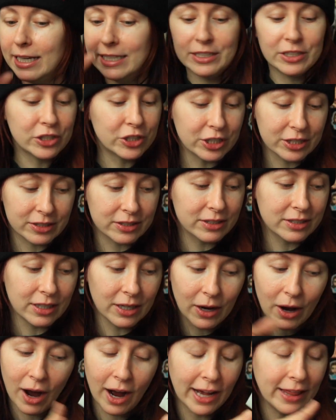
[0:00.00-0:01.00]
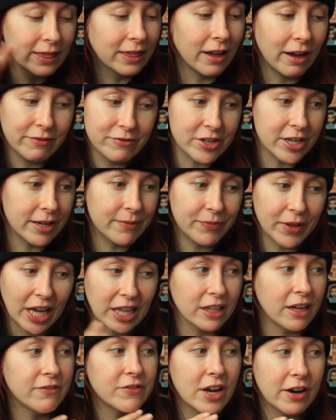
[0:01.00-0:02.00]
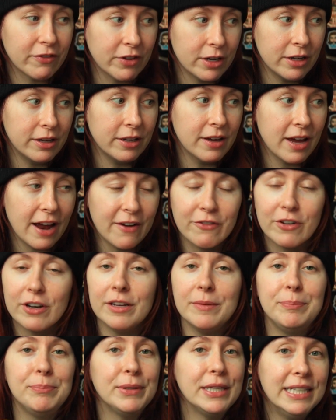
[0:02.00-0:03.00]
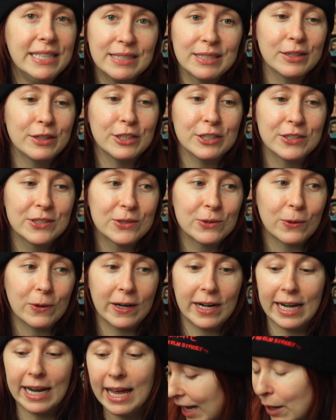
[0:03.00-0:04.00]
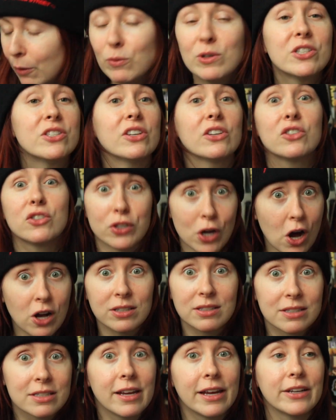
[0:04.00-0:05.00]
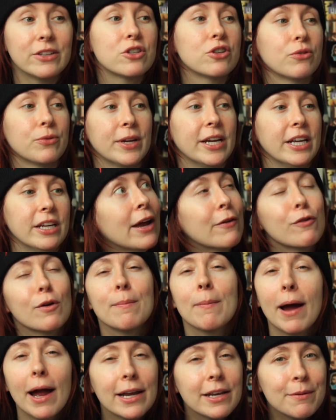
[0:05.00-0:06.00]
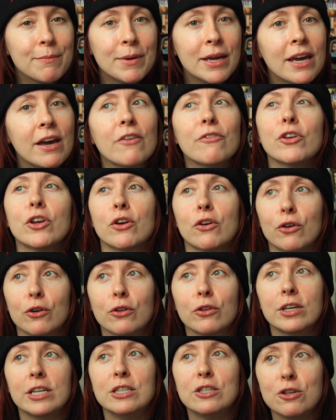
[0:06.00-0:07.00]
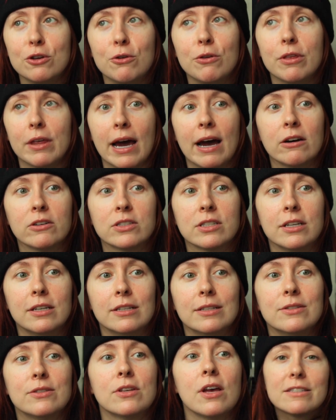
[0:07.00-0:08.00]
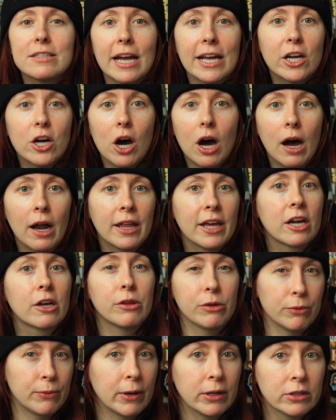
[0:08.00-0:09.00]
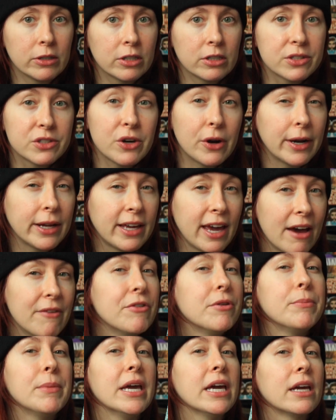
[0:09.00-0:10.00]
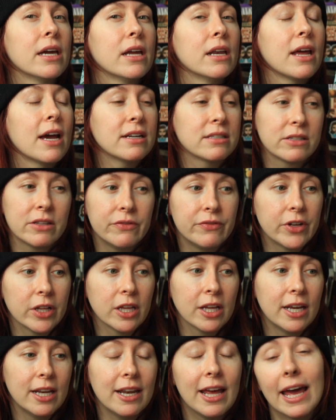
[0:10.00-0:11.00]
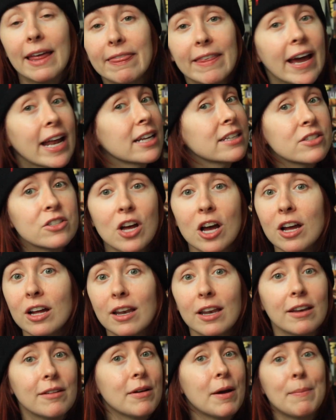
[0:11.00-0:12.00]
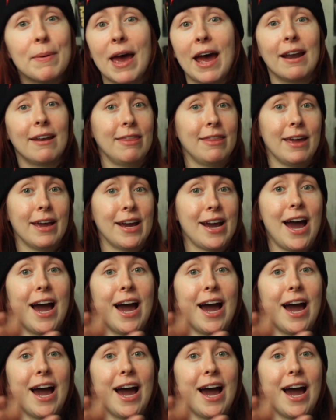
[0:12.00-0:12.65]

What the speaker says: It's just, I loved it. I loved every piece of this story. It was exhausting to read. It reminded me of an early 2000s psychotic thriller starring Kevin Bacon as the villain, and that is not a bad thing.